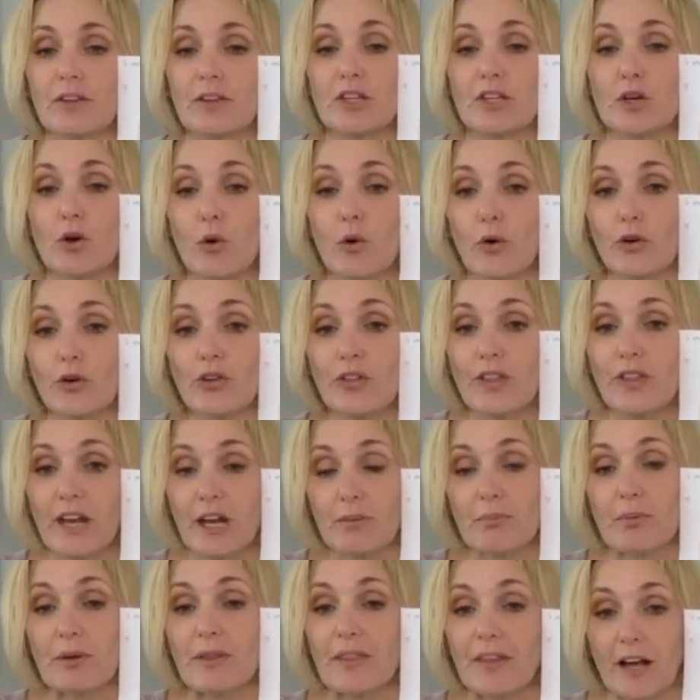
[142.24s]
order that I
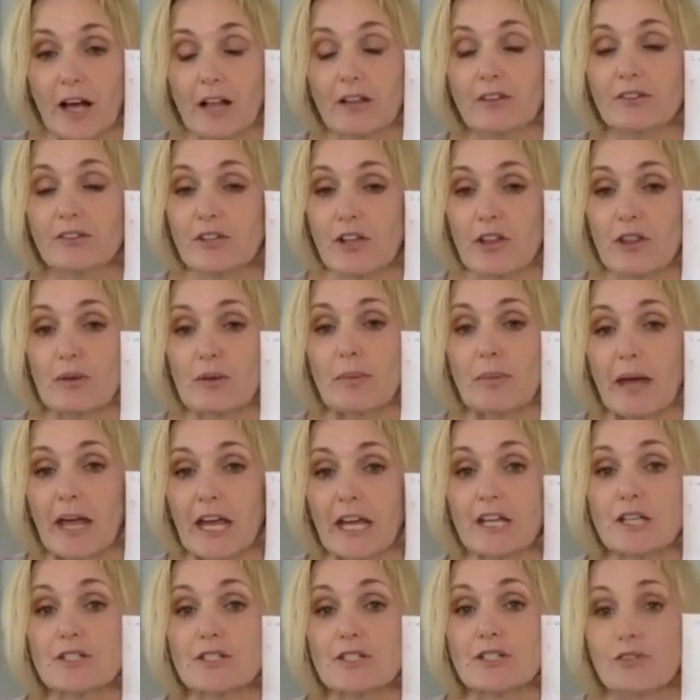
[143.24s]
put the colors on the
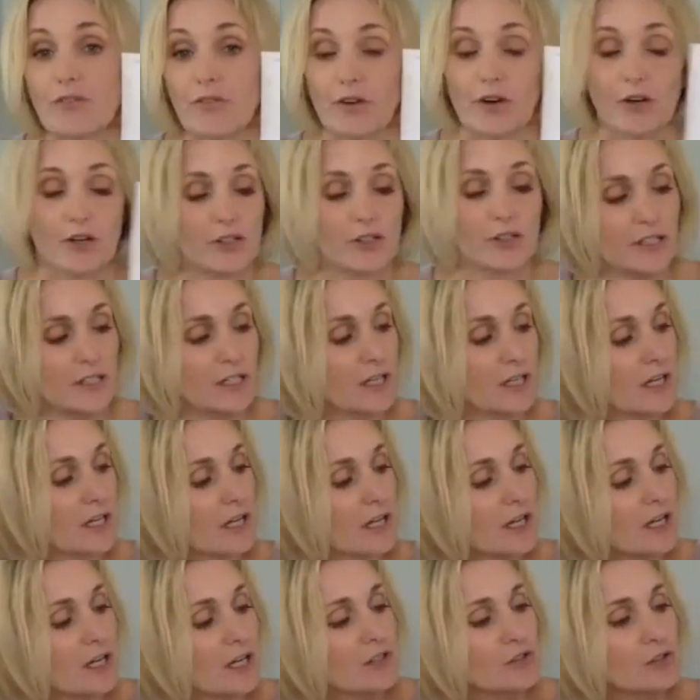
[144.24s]
page first.
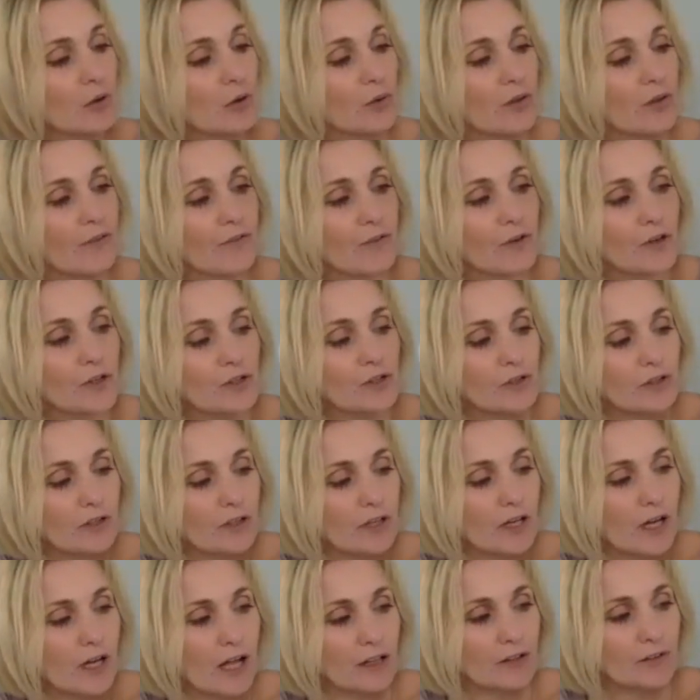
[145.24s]
So the first
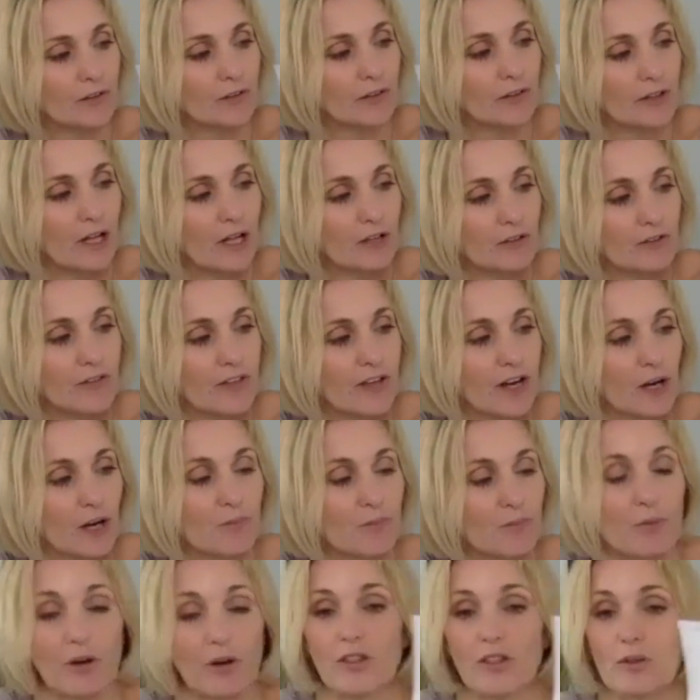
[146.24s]
color that I
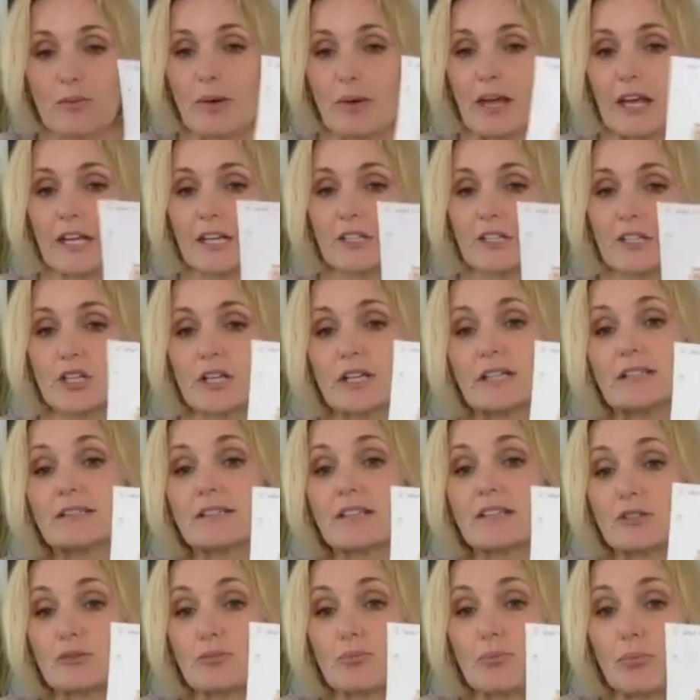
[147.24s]
put on the page is
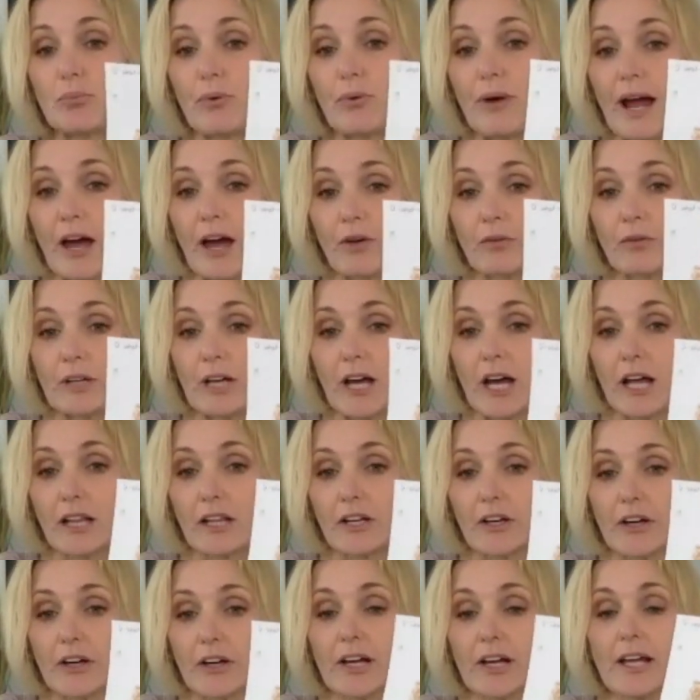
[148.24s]
this brown
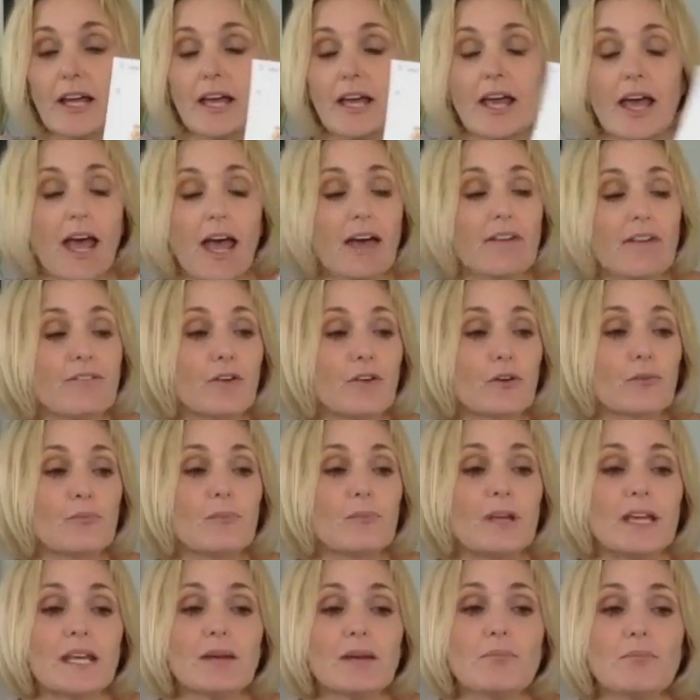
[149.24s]
color. And for
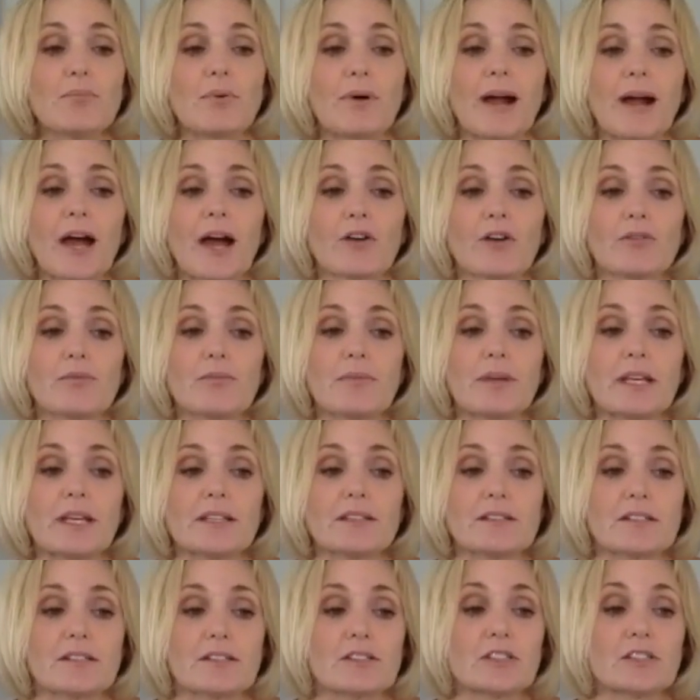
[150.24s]
me, brown
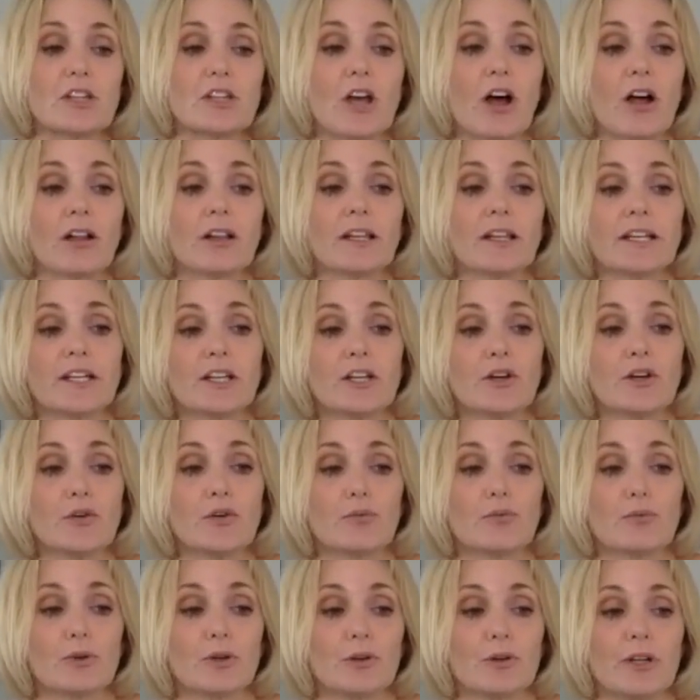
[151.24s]
means solid,
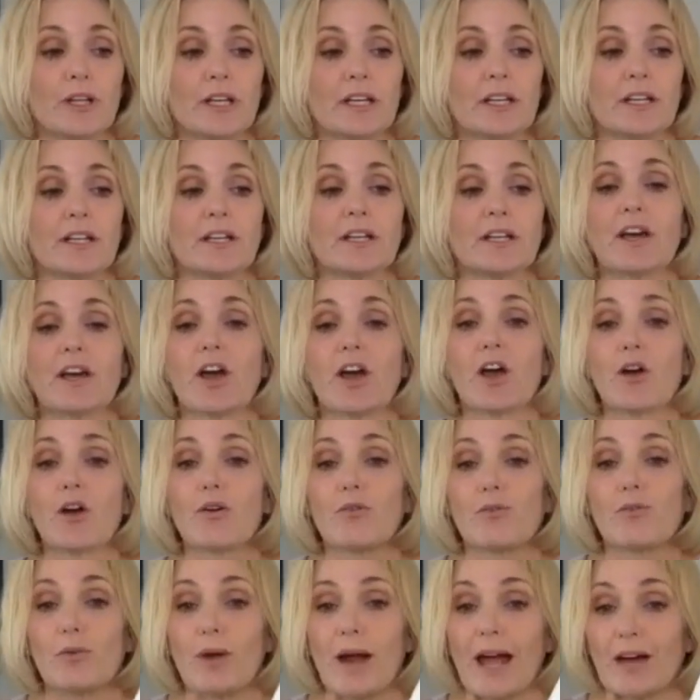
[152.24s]
rooted,
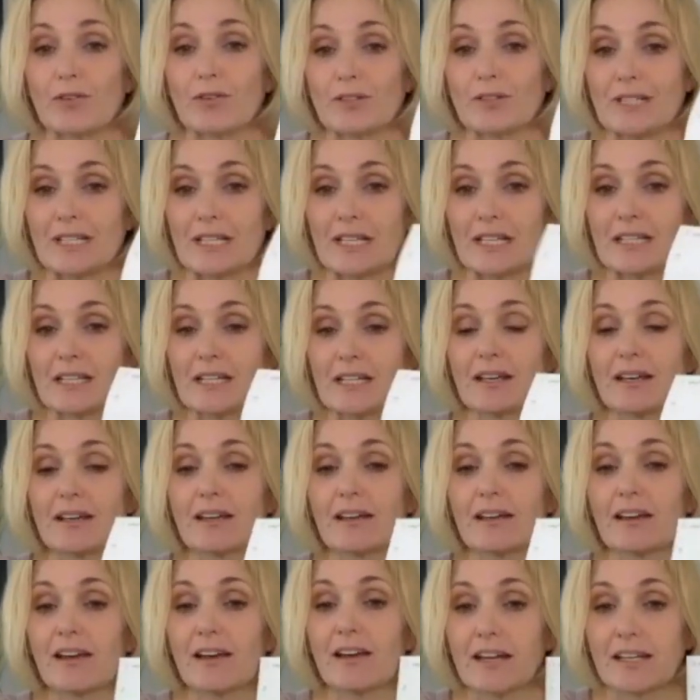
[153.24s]
grounded,
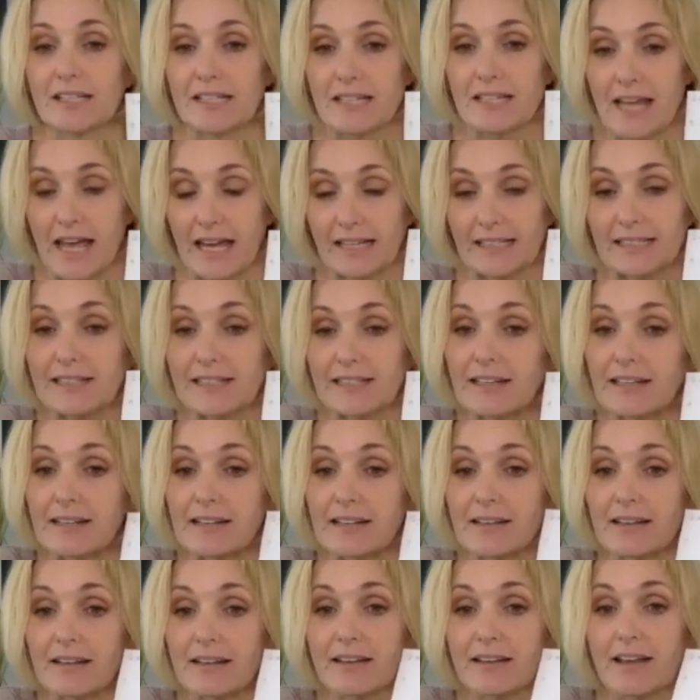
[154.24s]

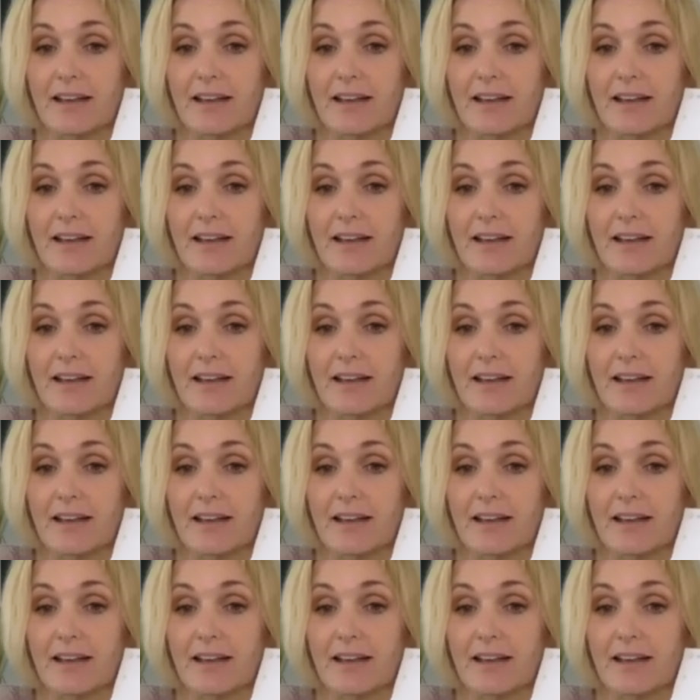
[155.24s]
connected.